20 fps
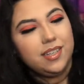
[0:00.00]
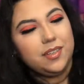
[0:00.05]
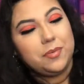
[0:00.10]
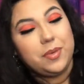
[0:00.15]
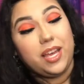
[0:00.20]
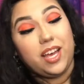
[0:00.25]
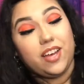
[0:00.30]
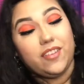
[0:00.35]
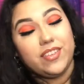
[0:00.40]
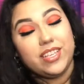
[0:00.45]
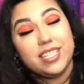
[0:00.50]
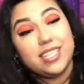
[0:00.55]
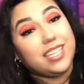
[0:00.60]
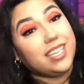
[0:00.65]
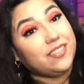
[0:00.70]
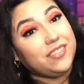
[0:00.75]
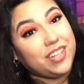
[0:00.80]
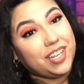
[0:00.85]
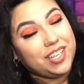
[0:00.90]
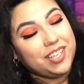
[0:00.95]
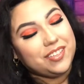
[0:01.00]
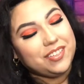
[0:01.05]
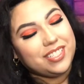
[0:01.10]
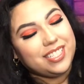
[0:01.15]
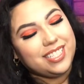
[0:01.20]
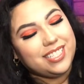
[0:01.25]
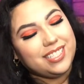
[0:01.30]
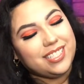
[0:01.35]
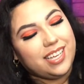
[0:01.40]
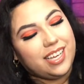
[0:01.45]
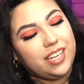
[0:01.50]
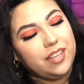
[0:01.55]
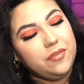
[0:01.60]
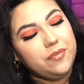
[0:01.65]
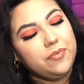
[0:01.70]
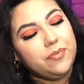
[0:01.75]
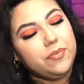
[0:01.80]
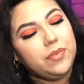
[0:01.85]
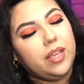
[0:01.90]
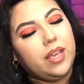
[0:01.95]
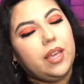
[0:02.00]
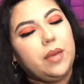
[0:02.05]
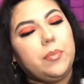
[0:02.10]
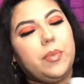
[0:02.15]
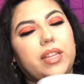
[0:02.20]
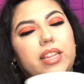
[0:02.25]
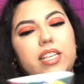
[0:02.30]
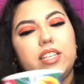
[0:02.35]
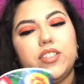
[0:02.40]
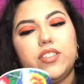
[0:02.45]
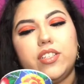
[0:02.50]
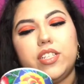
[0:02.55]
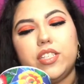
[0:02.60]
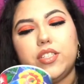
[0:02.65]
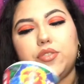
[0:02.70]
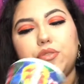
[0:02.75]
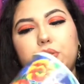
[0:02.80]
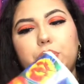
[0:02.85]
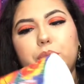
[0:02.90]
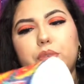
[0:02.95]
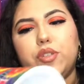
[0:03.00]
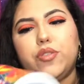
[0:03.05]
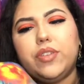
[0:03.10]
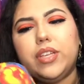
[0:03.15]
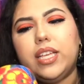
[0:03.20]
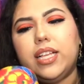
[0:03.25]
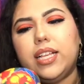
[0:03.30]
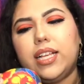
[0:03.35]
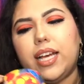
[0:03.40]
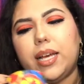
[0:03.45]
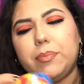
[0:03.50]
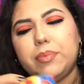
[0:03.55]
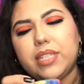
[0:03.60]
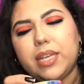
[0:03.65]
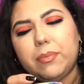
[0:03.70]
We obviously have not used these yet, but these are just normal drinking cups.